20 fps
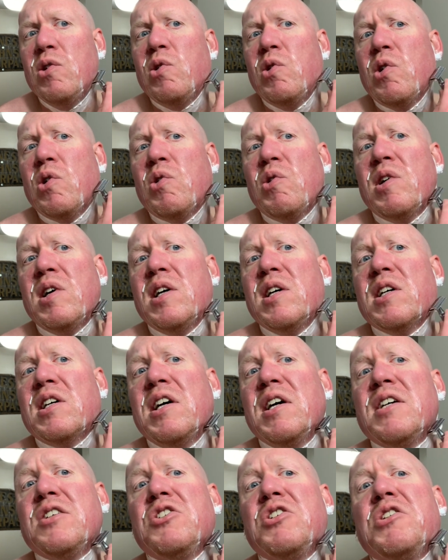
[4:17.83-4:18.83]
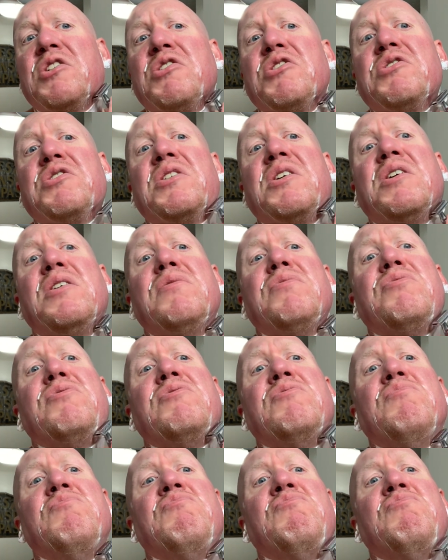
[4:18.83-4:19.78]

or catching yourself.